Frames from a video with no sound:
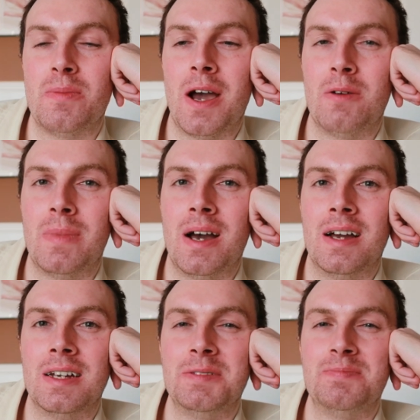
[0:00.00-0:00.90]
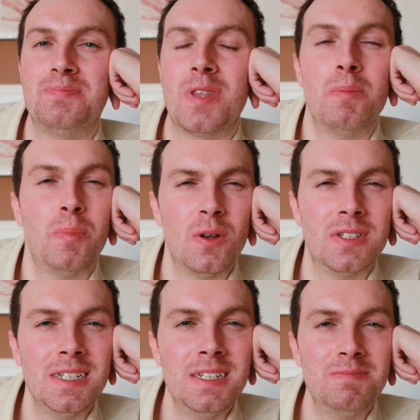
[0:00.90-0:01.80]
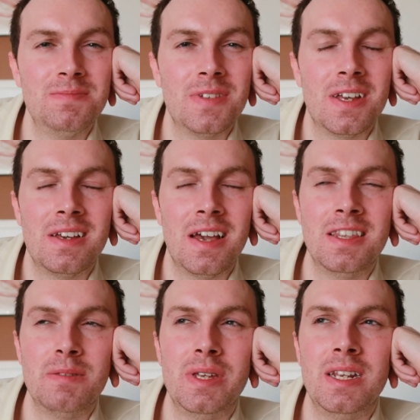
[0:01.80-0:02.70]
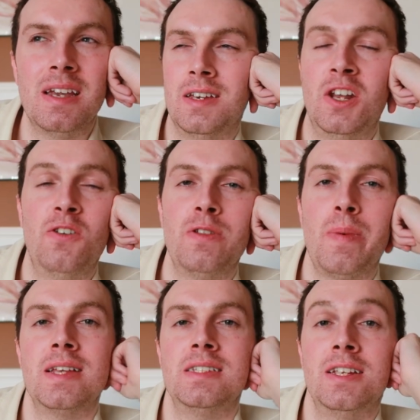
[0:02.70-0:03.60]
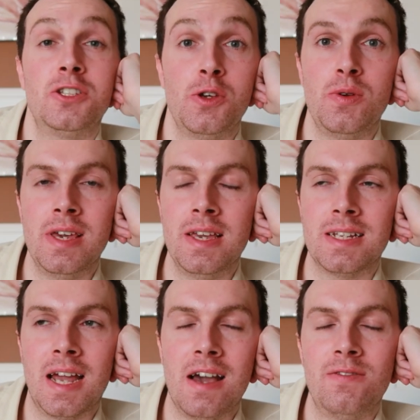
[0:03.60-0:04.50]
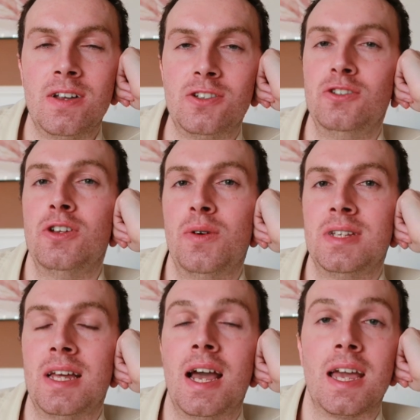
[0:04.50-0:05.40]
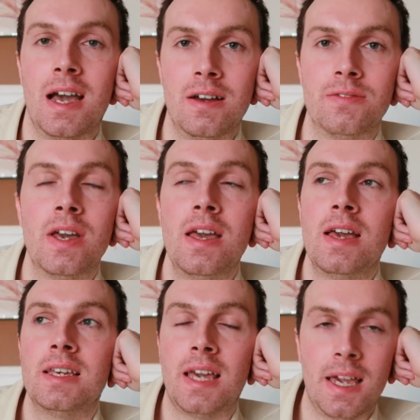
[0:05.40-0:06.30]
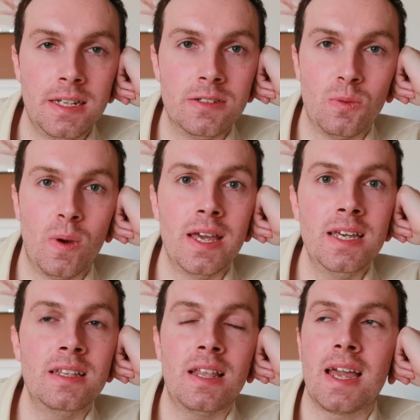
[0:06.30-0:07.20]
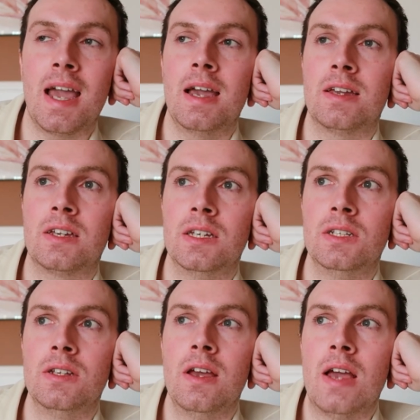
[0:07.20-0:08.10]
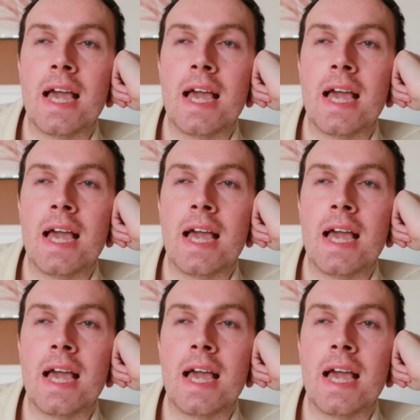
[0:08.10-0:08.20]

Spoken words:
about my body at the minute. And over the past like 2 years, I have actually noticed that I have gained weight. Like I can